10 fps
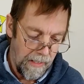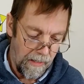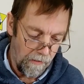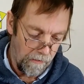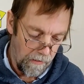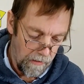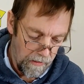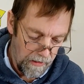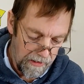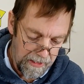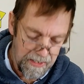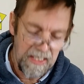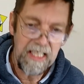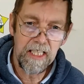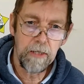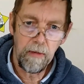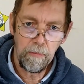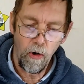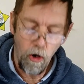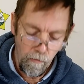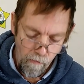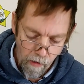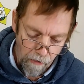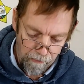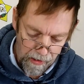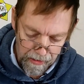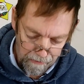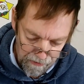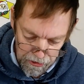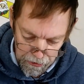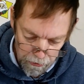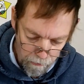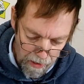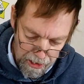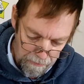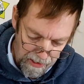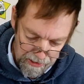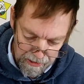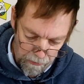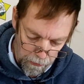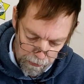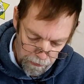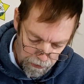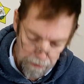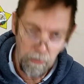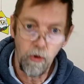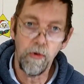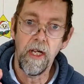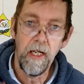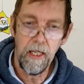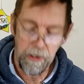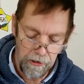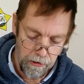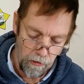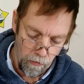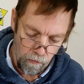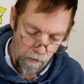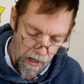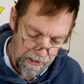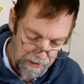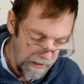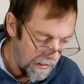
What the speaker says: Now, this needs to be put on roughly. If it's too regimented or too smooth, it doesn't look right.